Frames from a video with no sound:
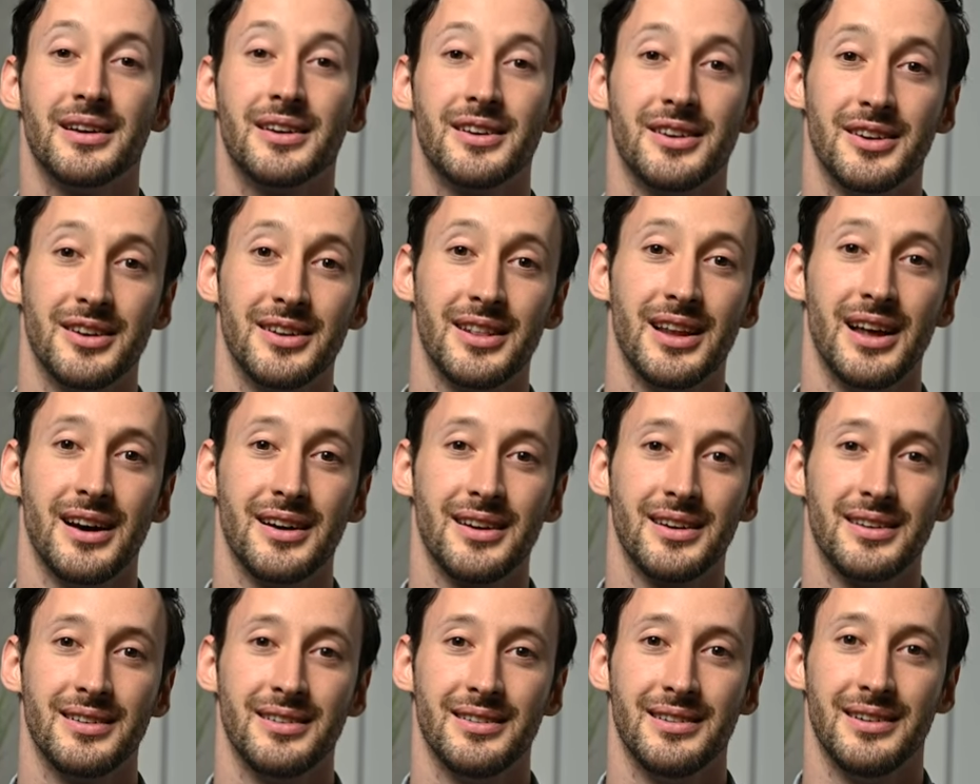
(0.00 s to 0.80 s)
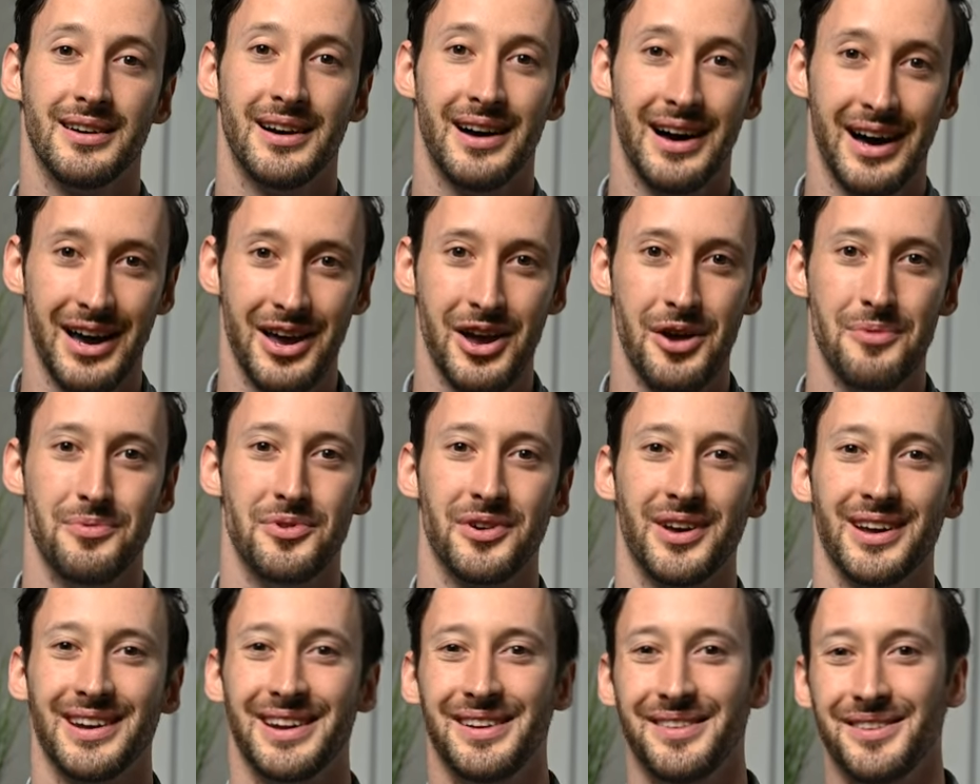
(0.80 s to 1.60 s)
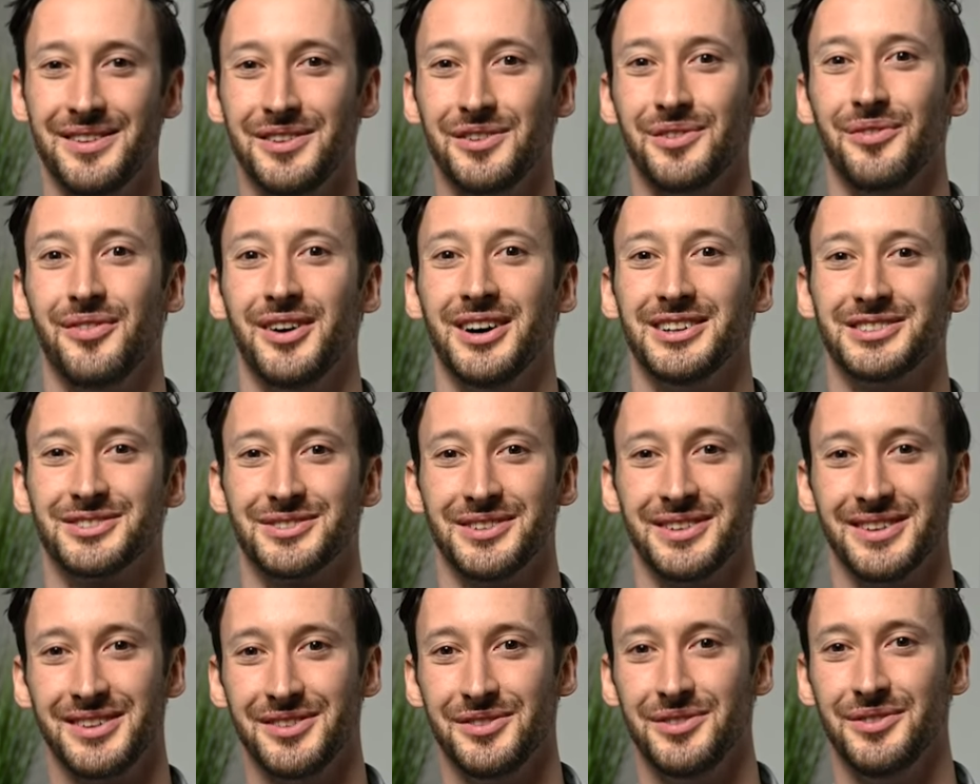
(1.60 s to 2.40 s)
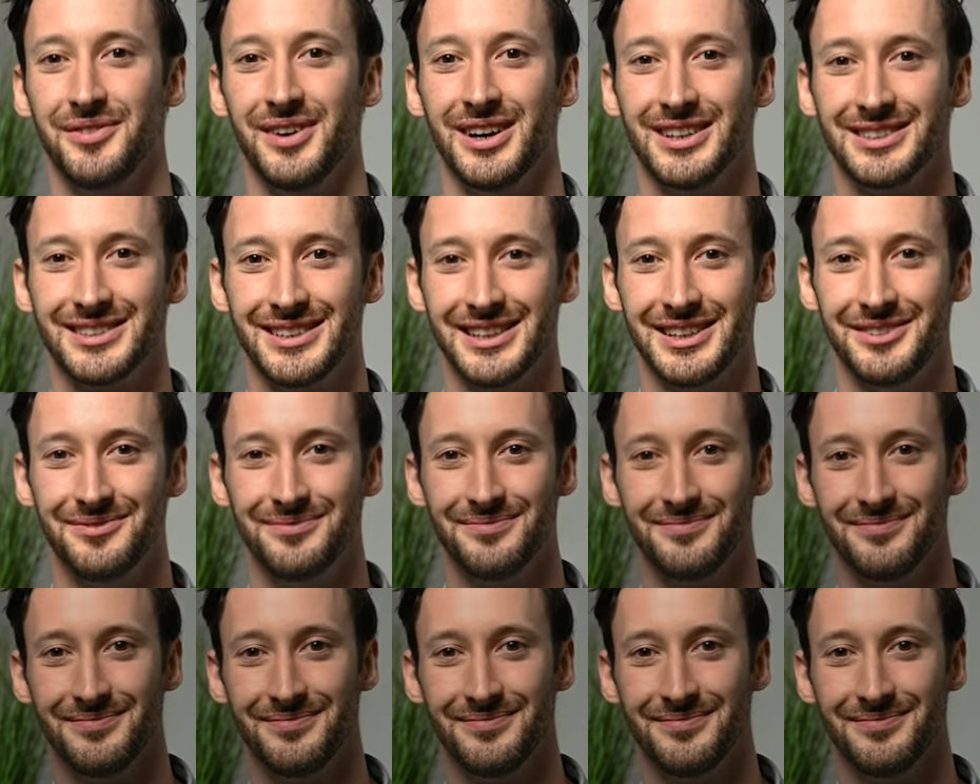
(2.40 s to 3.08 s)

Good luck. I hope you get into your first choice university.